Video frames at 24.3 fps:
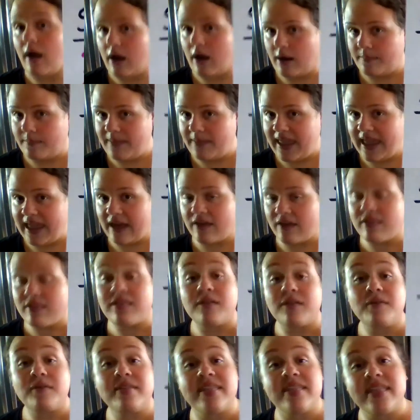are pink.
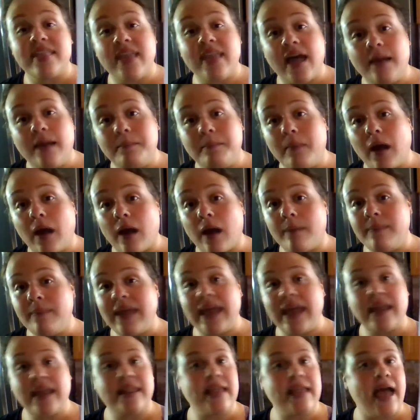So some are
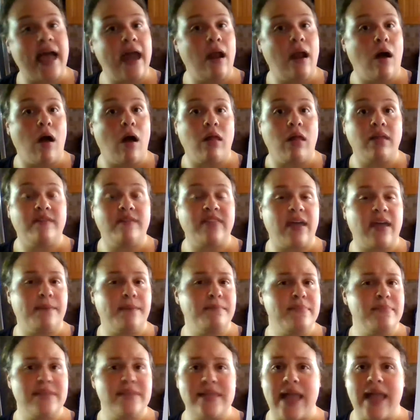pink, not all of
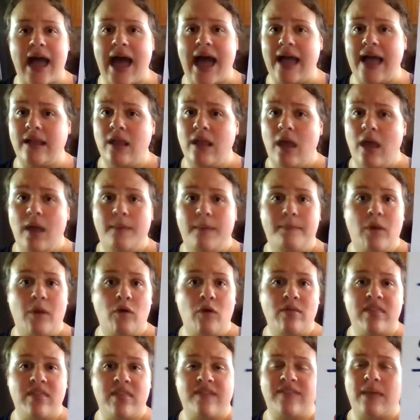them, not
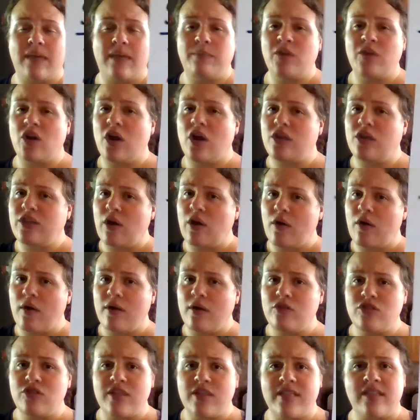most of them. There
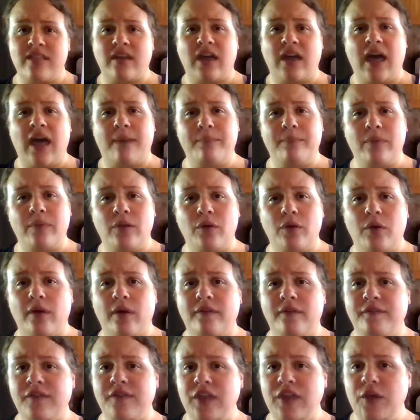are just a couple or
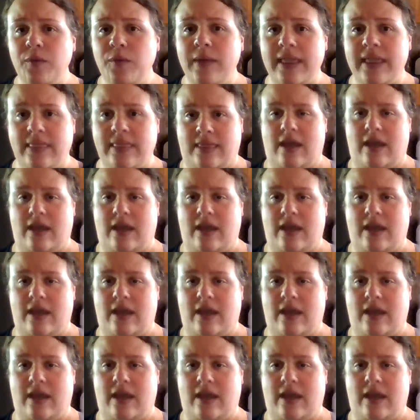a few in